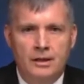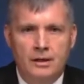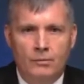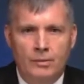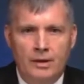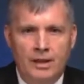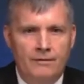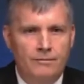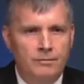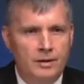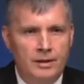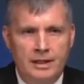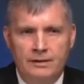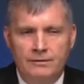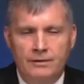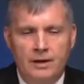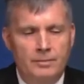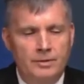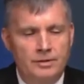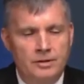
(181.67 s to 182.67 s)
We have plenty of
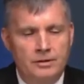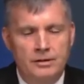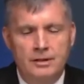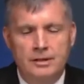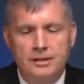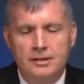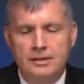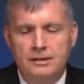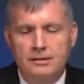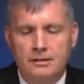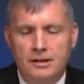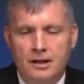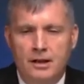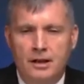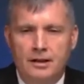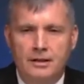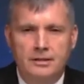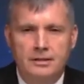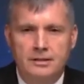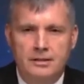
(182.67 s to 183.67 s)
opportunities here in
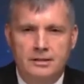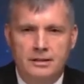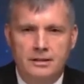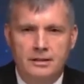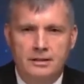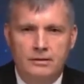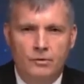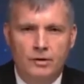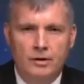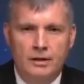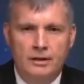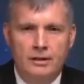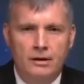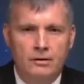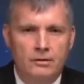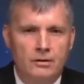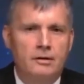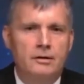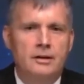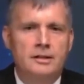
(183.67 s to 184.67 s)
August, and we're in no
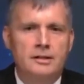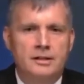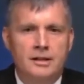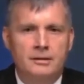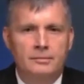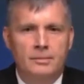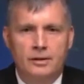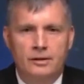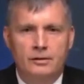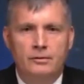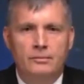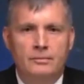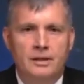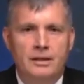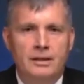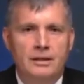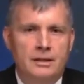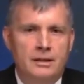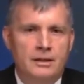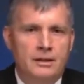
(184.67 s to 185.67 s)
hurry to come home.
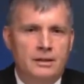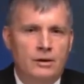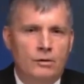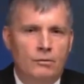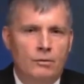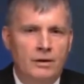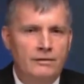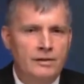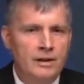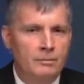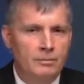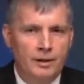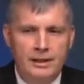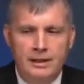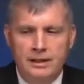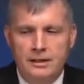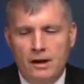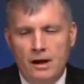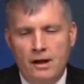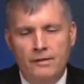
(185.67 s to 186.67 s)
We've
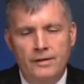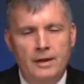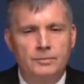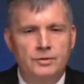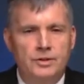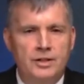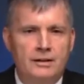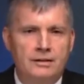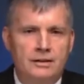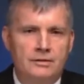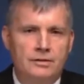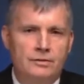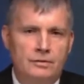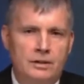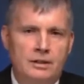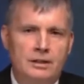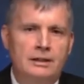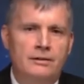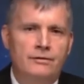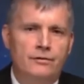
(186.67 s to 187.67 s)
completed all the objectives
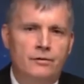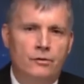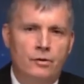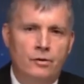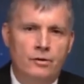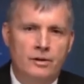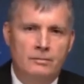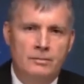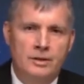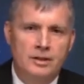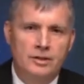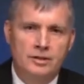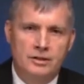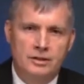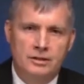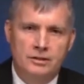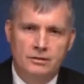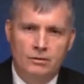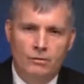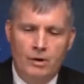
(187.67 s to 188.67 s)
really for the
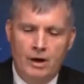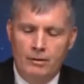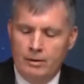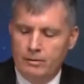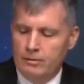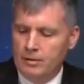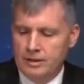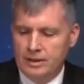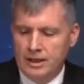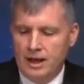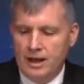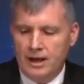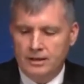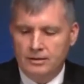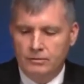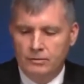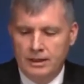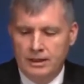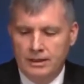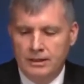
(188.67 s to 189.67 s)
mission while we were
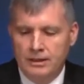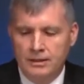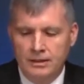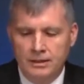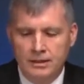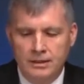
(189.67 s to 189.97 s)
docked. We